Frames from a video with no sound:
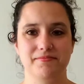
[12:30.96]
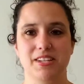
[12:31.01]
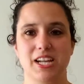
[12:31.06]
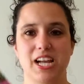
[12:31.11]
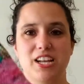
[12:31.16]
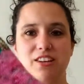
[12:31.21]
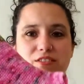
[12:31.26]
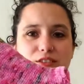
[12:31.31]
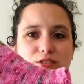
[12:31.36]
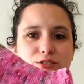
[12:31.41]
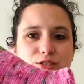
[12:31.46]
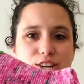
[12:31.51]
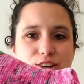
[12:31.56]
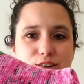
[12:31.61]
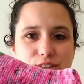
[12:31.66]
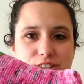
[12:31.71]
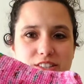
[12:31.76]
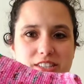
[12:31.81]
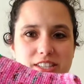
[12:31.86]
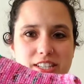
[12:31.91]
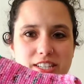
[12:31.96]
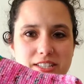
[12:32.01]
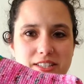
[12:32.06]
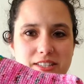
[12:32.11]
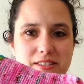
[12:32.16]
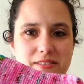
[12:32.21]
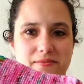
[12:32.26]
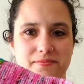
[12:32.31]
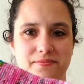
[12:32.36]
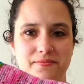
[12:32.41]
I crocheted all of
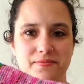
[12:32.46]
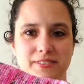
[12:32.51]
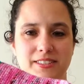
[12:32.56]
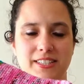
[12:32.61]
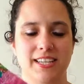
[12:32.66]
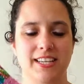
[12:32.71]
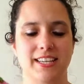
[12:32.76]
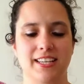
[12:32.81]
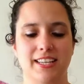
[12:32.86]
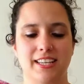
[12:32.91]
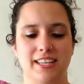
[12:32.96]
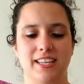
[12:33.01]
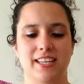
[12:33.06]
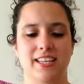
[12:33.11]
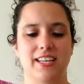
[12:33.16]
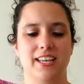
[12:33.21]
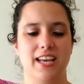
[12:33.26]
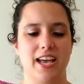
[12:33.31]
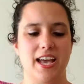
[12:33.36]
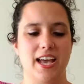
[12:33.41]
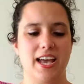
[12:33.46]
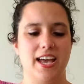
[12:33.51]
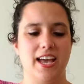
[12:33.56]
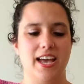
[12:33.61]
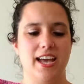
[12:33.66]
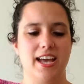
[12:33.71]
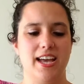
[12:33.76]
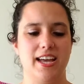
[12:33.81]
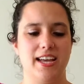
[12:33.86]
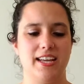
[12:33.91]
this,
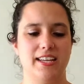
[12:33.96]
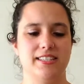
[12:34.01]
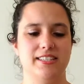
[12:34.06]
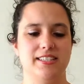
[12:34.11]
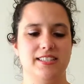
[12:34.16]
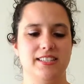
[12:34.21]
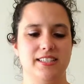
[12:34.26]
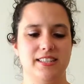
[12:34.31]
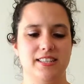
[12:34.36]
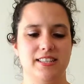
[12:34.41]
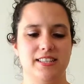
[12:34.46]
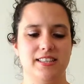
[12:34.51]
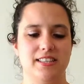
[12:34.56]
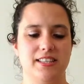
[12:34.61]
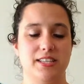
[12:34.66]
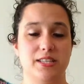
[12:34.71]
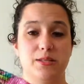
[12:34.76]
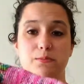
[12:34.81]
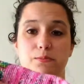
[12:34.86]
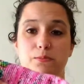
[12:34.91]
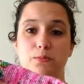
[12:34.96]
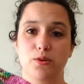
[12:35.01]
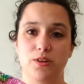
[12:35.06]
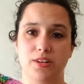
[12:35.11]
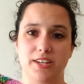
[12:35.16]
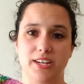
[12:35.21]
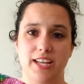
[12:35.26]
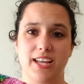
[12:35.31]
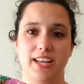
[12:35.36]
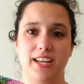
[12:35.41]
and this
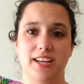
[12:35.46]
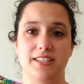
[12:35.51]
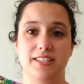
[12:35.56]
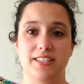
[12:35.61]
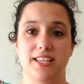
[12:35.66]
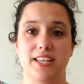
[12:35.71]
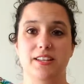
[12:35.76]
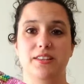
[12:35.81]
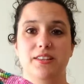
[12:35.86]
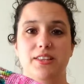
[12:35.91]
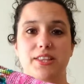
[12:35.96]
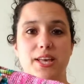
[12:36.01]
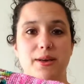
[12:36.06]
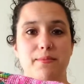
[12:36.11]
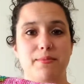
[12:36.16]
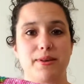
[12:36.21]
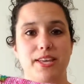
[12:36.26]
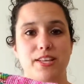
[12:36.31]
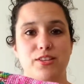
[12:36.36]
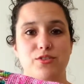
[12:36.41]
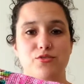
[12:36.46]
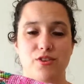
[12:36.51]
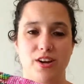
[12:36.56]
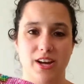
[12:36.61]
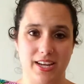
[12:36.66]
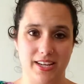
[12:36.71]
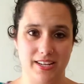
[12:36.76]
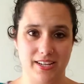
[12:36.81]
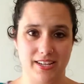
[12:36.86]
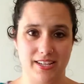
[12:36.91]
morning I said, let me
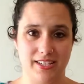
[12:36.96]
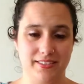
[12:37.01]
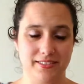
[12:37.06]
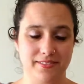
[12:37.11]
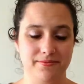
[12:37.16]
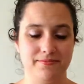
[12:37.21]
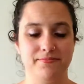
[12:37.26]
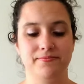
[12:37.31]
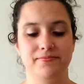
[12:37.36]
try it on.